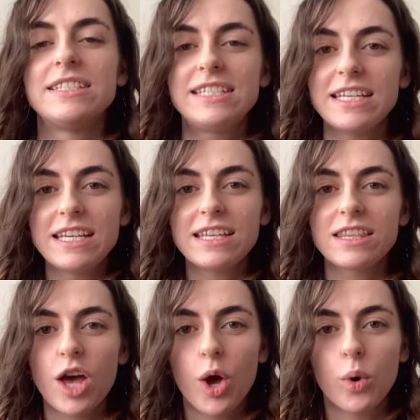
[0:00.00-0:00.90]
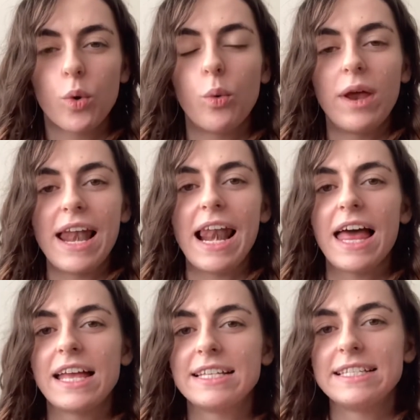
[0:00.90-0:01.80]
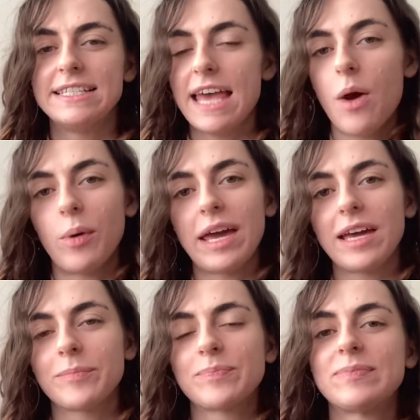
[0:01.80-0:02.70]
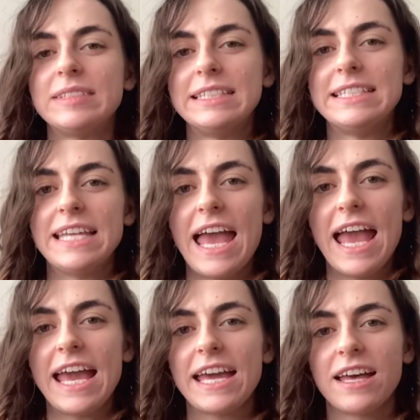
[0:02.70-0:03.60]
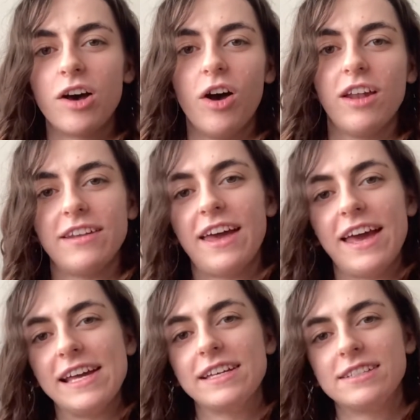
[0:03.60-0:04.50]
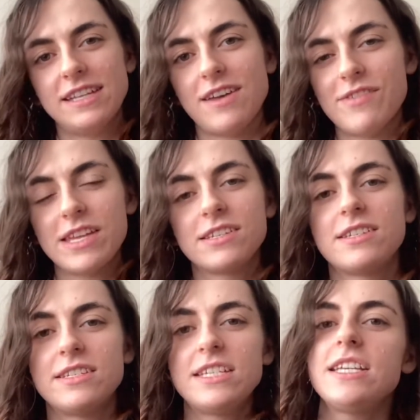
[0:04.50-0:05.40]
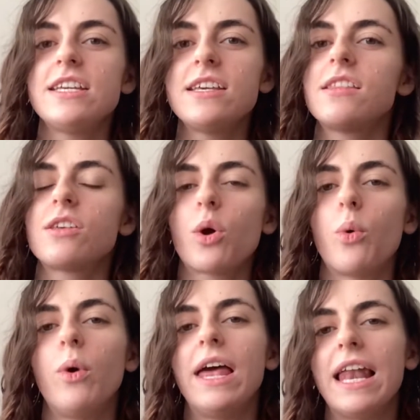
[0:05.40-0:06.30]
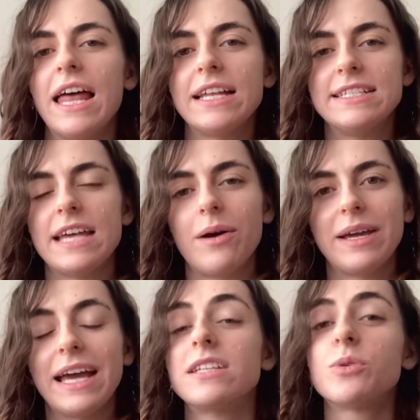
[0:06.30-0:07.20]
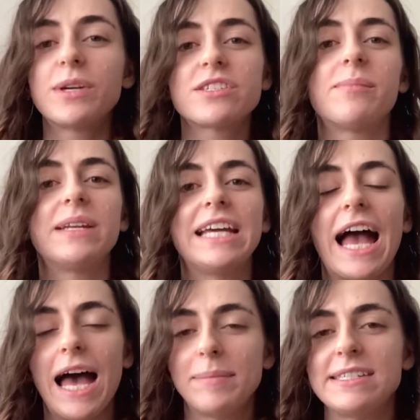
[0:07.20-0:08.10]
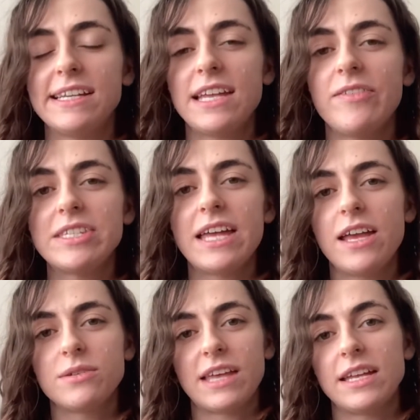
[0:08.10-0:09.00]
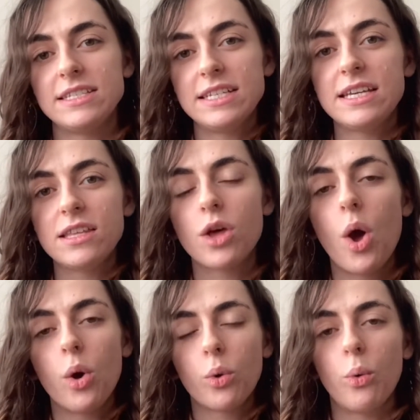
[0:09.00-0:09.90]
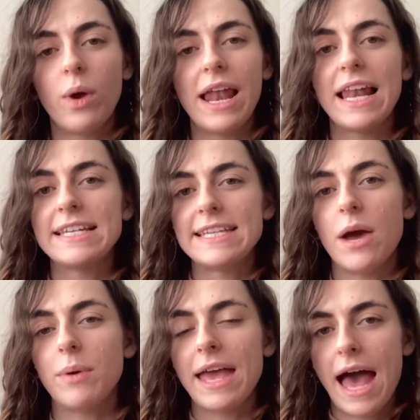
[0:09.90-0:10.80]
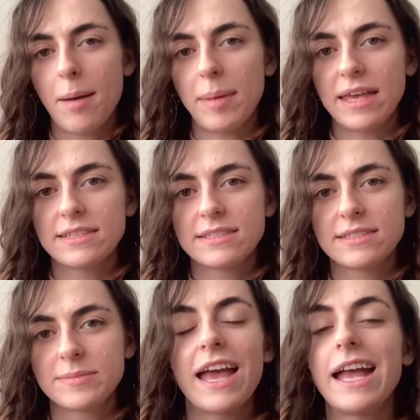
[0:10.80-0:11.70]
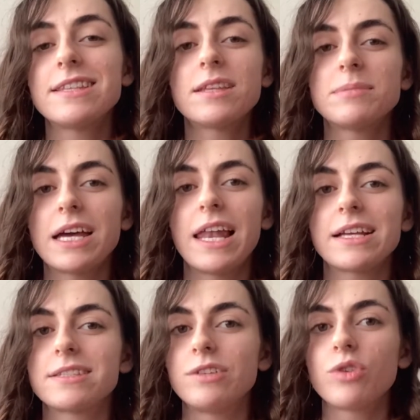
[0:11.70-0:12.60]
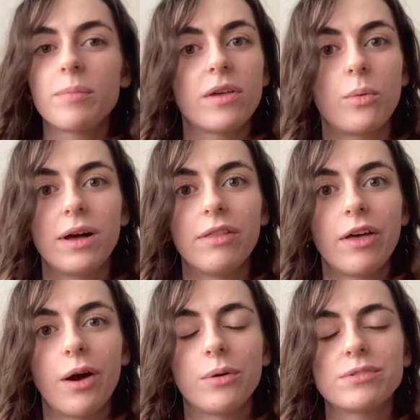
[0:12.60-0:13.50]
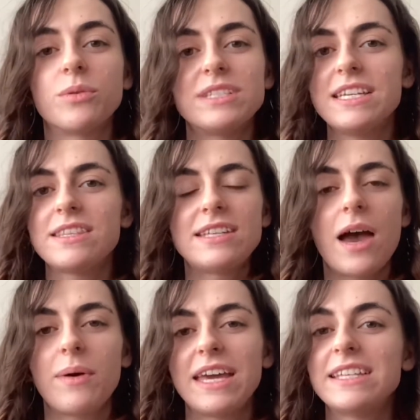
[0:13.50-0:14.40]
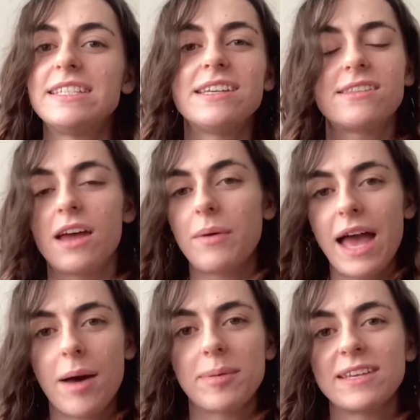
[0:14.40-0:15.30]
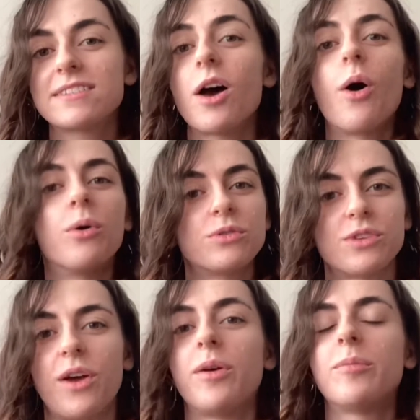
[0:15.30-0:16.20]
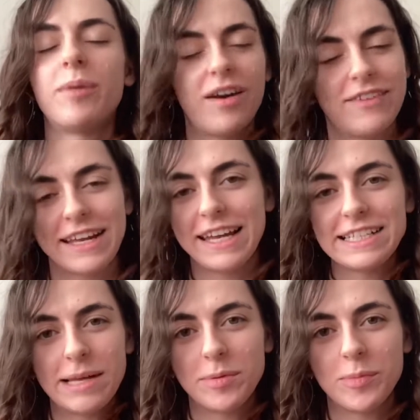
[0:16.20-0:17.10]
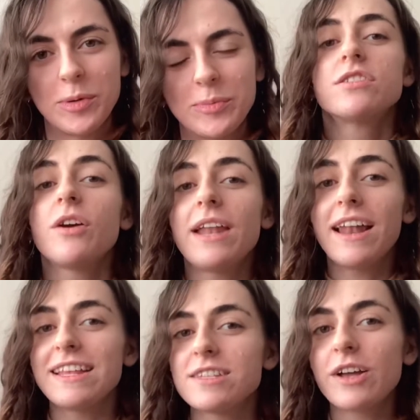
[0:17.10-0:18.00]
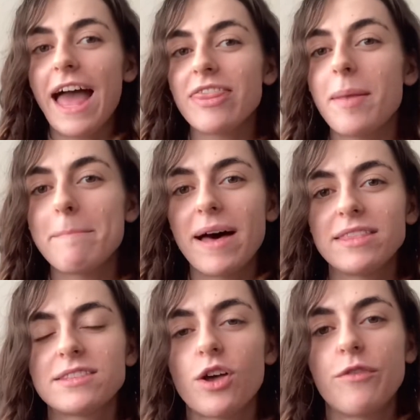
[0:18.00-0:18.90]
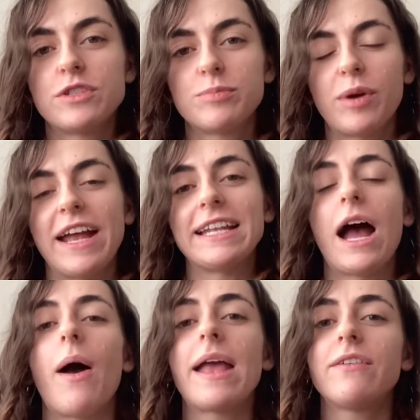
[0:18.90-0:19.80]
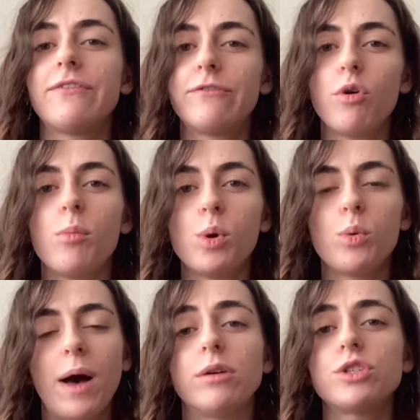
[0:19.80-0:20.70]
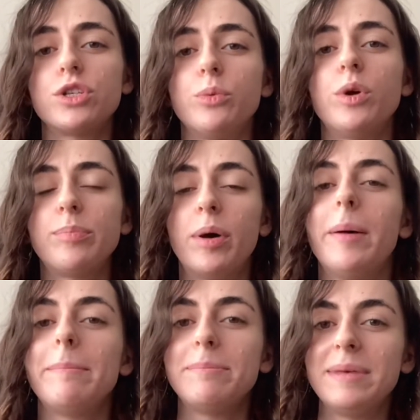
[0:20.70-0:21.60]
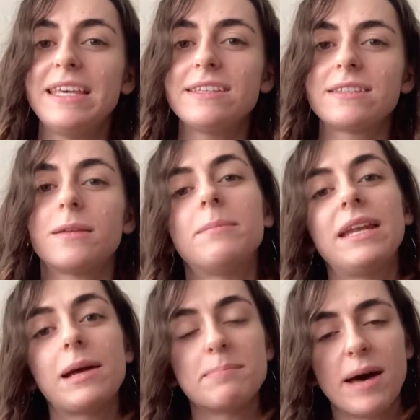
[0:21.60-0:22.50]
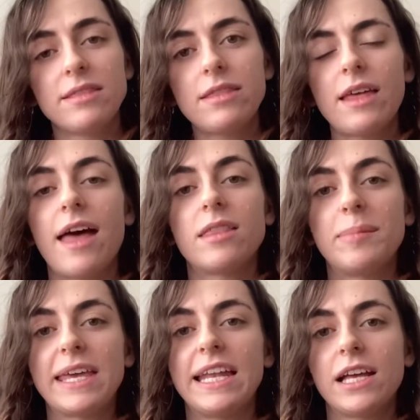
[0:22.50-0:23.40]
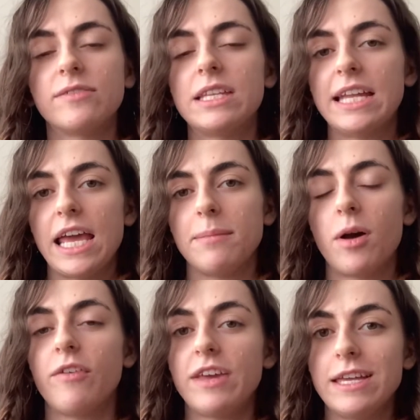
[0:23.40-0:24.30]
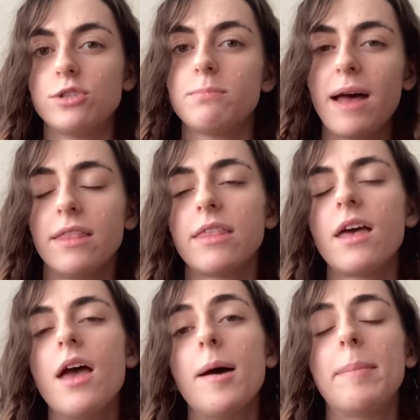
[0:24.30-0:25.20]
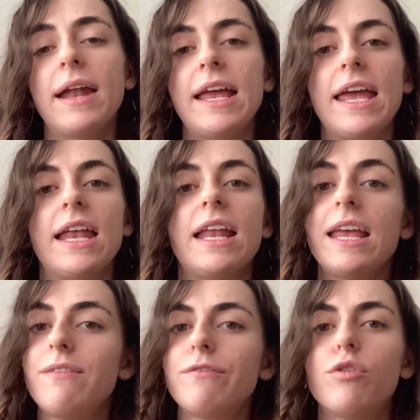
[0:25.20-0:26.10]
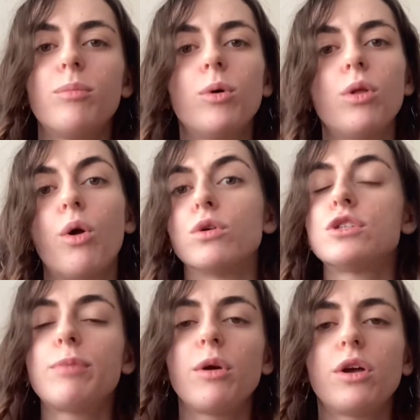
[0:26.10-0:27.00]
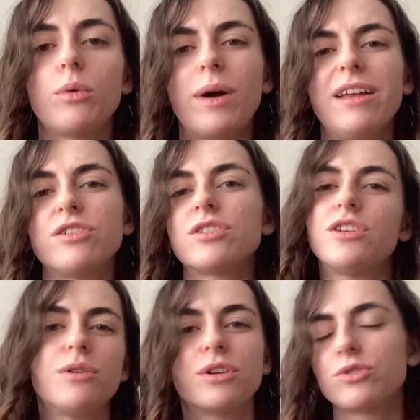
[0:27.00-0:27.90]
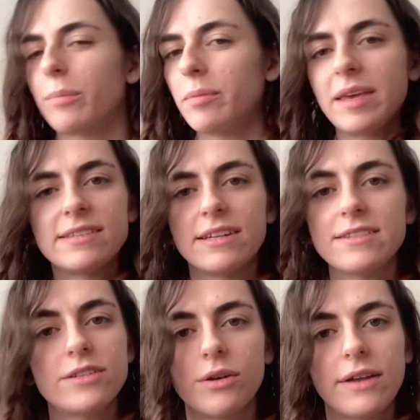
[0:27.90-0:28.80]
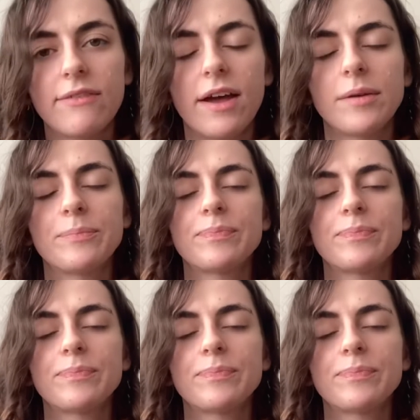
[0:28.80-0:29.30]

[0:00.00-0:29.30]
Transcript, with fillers: Dydd Gwyl Dewi, day holiday David. Dydd Gwyl Dewi. And to wish somebody a happy St David's Day, you say Dydd Gwyl Dewi Hapus. In some dialects they drop the gwil though, so deeth dewi, deeth dewi hapis are also perfectly acceptable. So now let's look at the months of spring. Now in formal Welsh you would put mis, meaning month, at the beginning of the name of each month, but in informal or spoken Welsh you can drop the mis and it's totally fine.